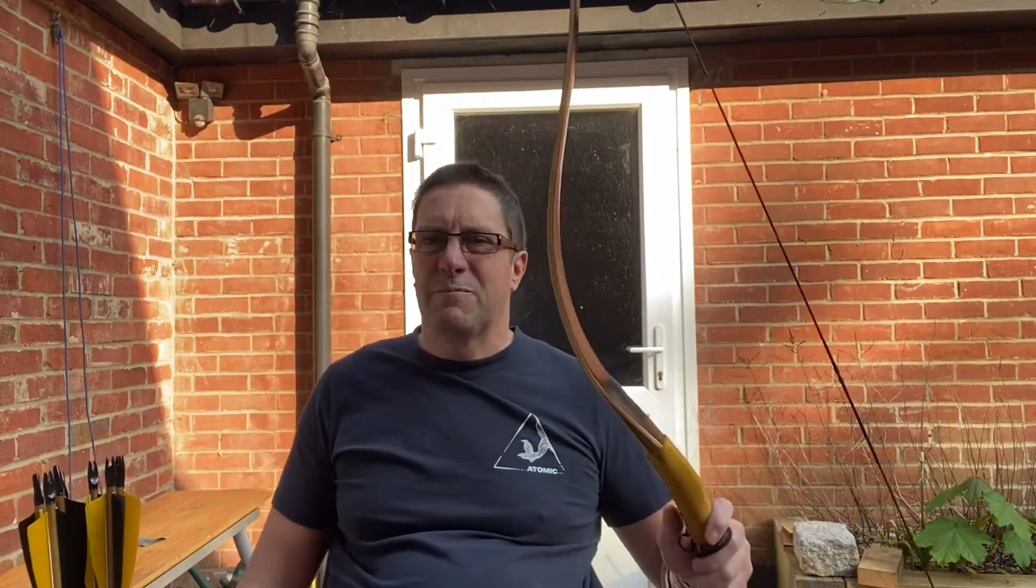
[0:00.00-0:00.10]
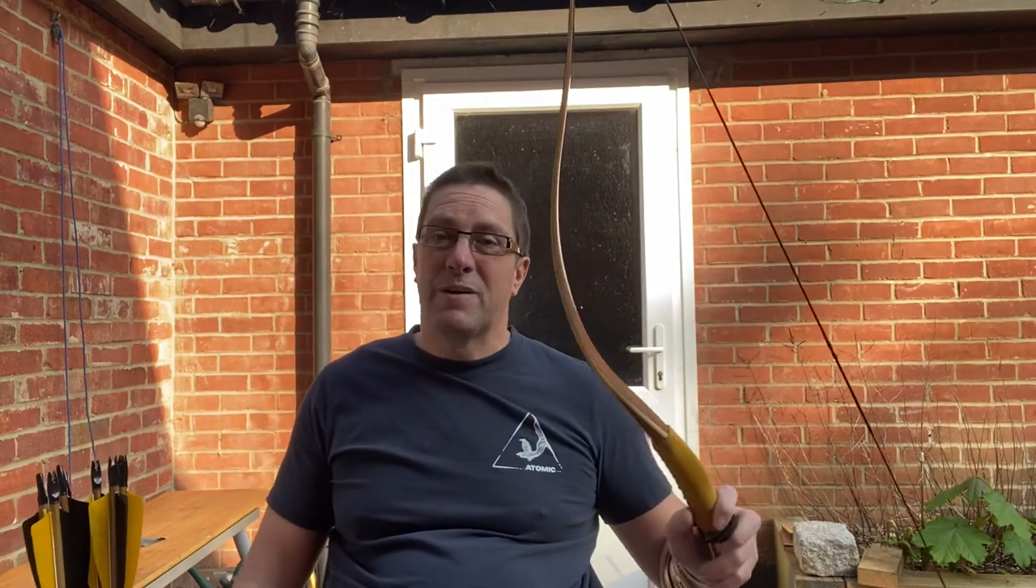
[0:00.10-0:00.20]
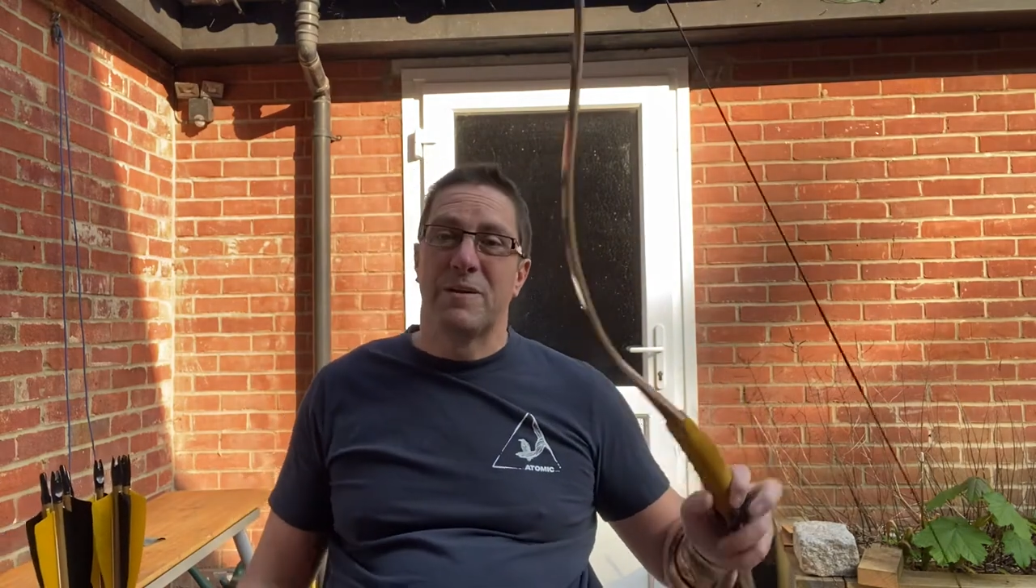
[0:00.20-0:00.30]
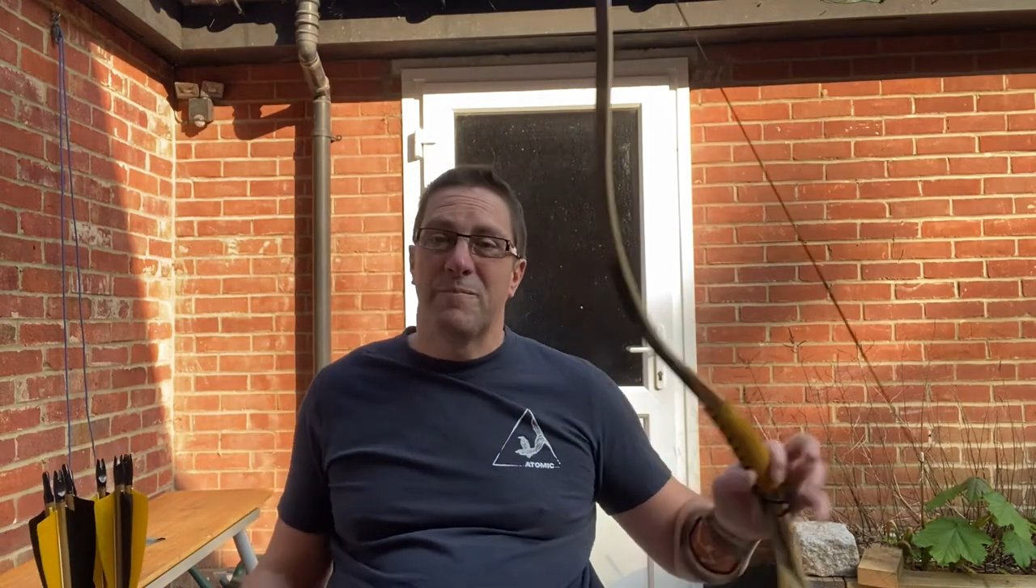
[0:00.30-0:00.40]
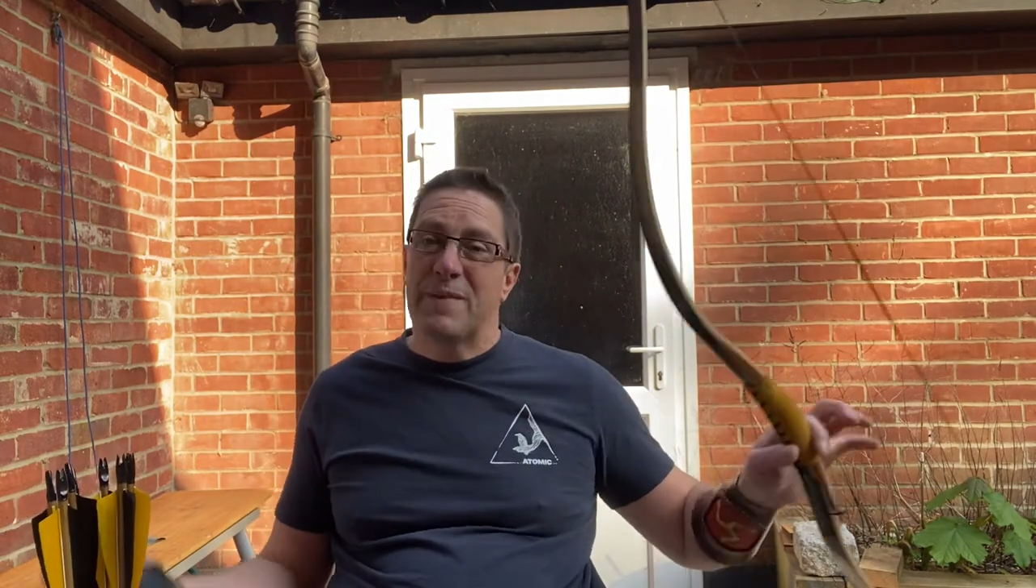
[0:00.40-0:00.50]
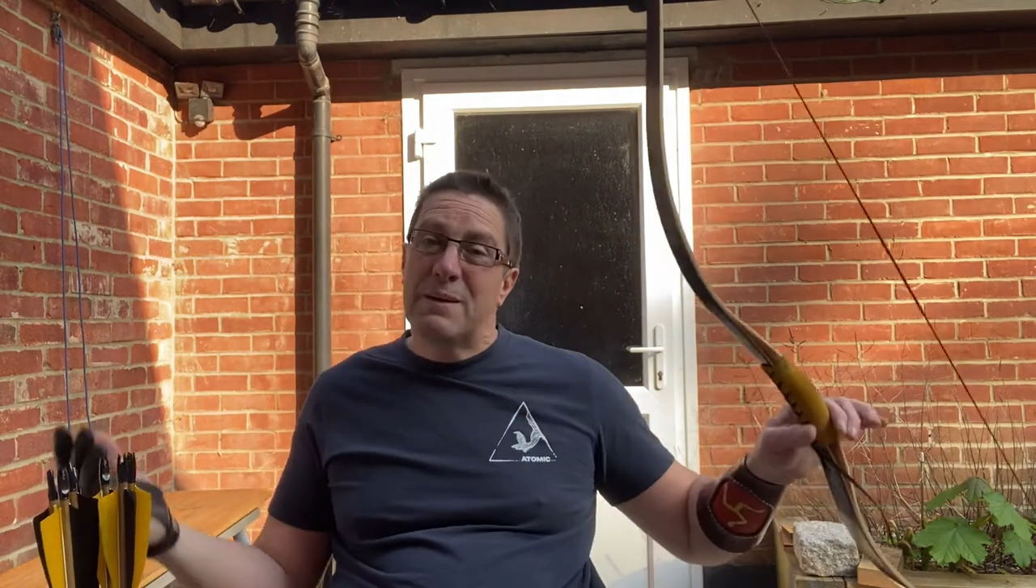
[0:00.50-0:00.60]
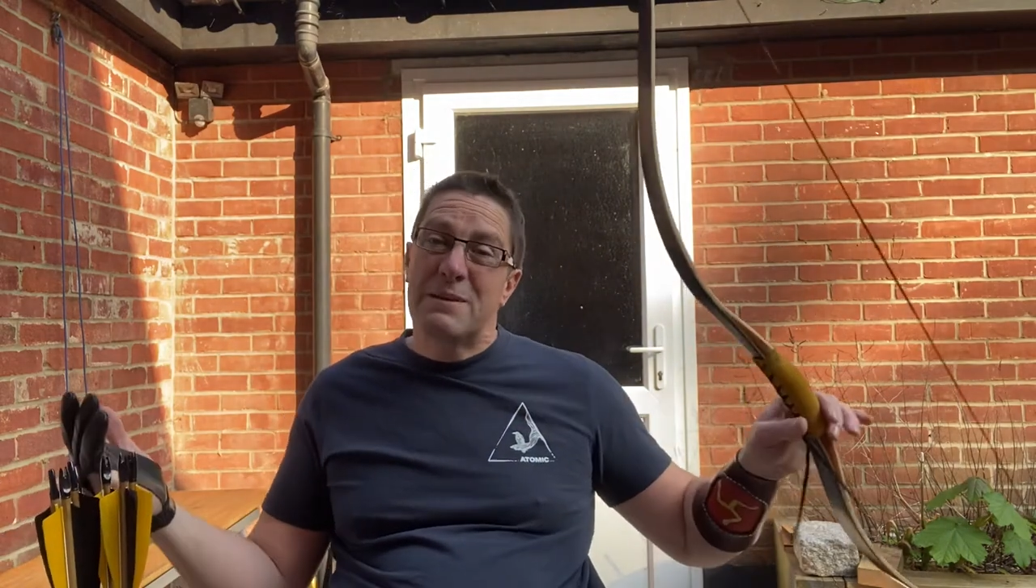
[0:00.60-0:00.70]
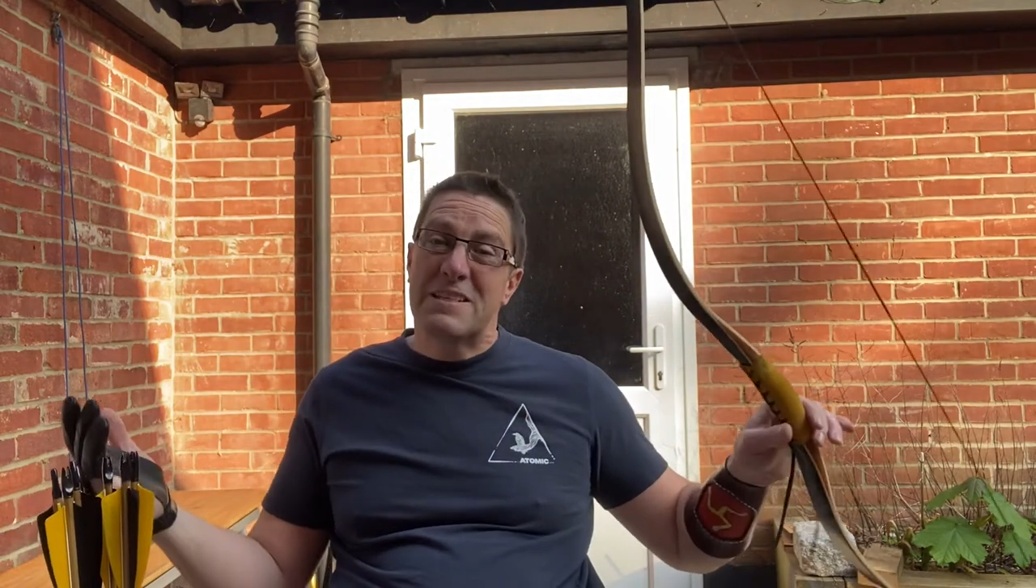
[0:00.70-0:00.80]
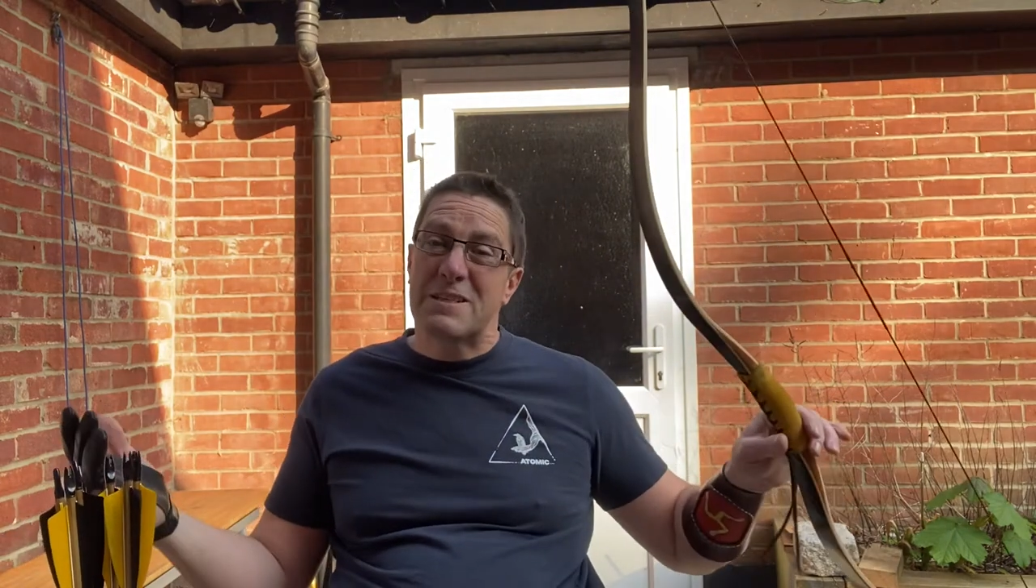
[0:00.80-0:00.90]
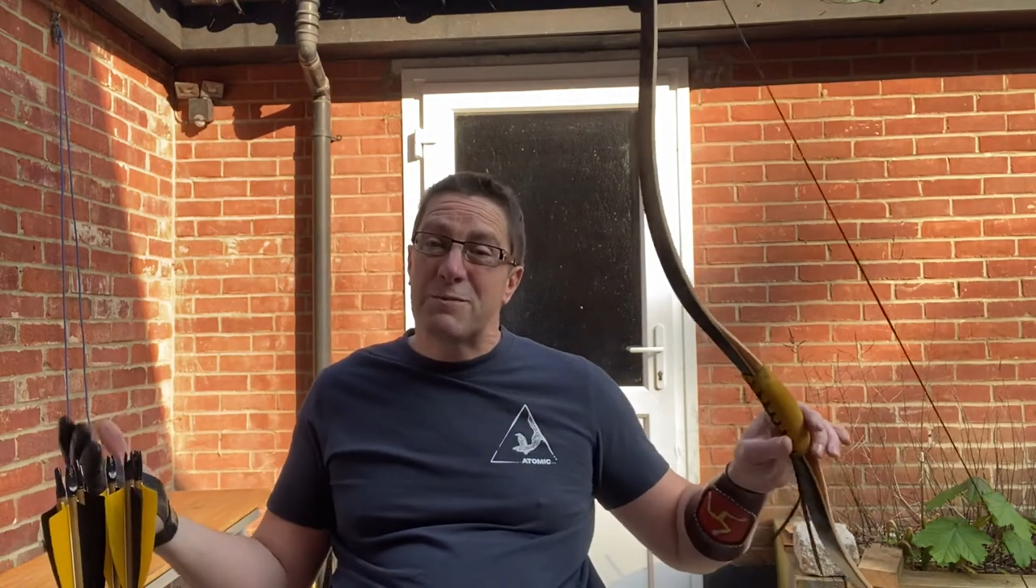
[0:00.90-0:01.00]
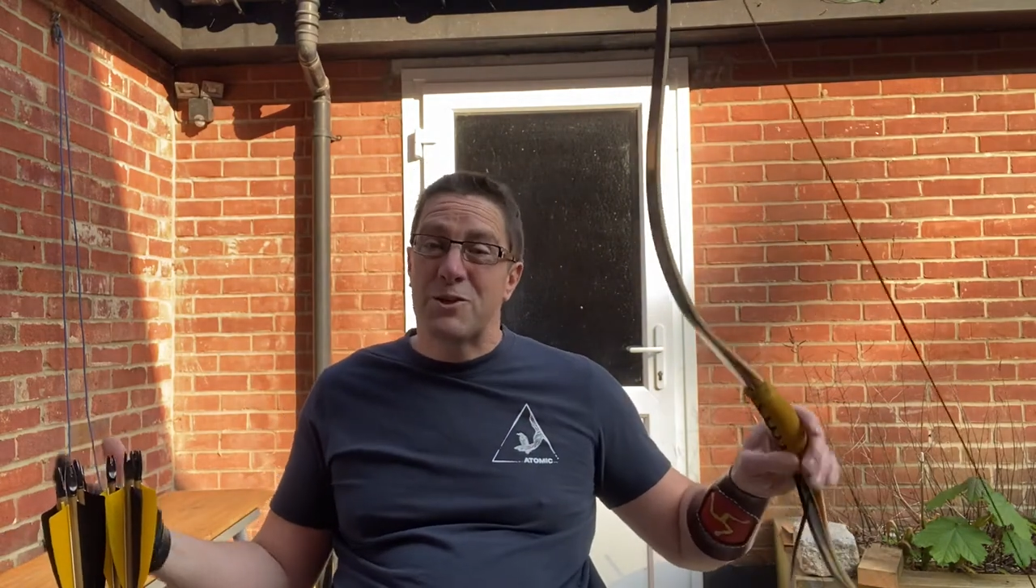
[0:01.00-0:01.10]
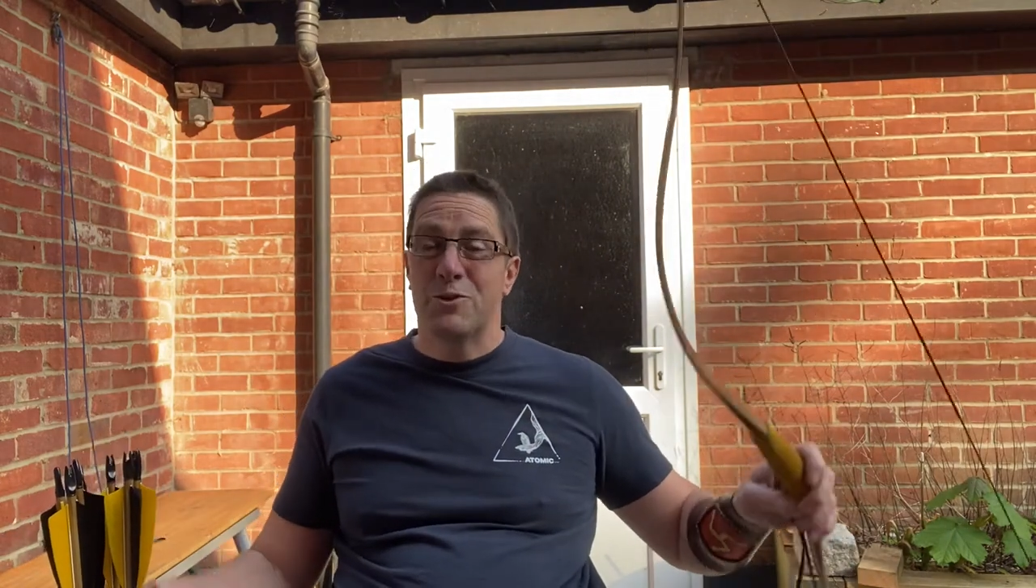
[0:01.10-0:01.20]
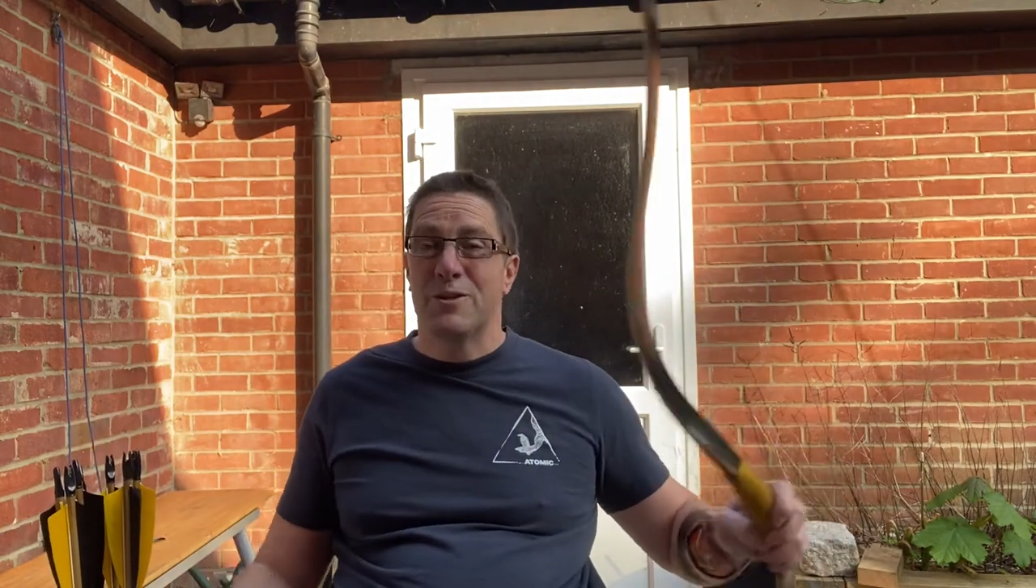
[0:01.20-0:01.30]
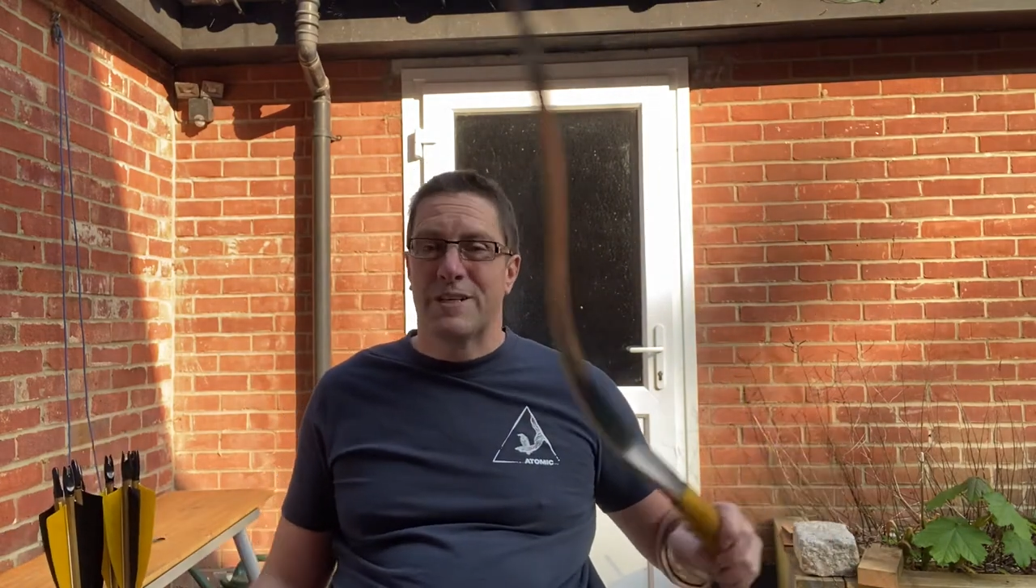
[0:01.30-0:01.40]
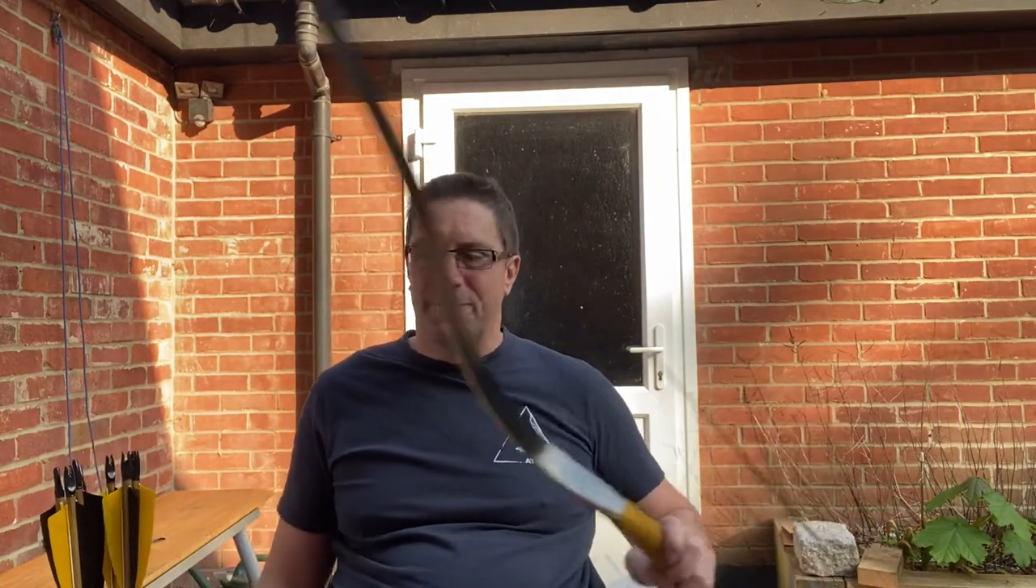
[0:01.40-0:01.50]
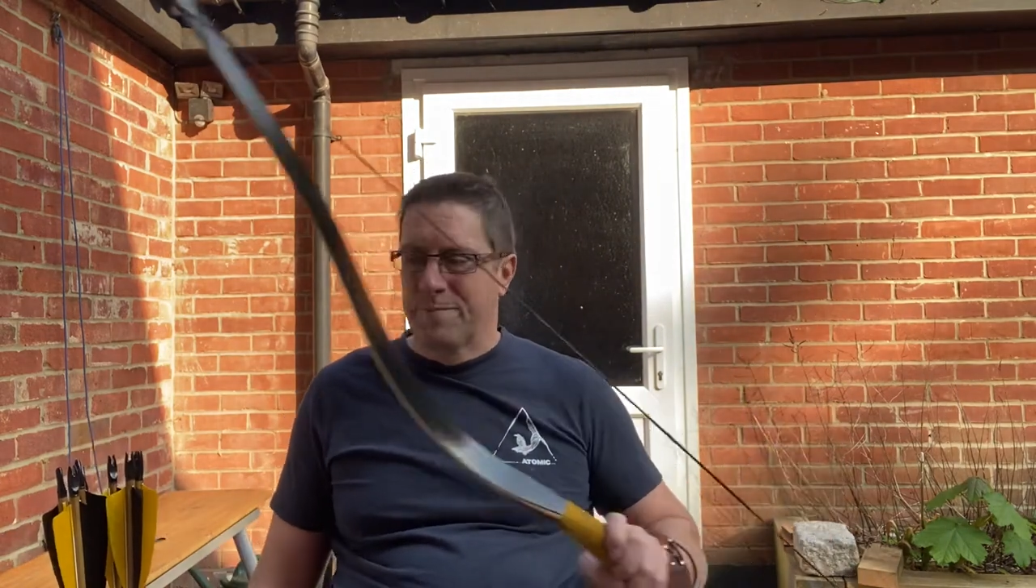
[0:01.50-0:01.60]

but maybe it's just my shooting.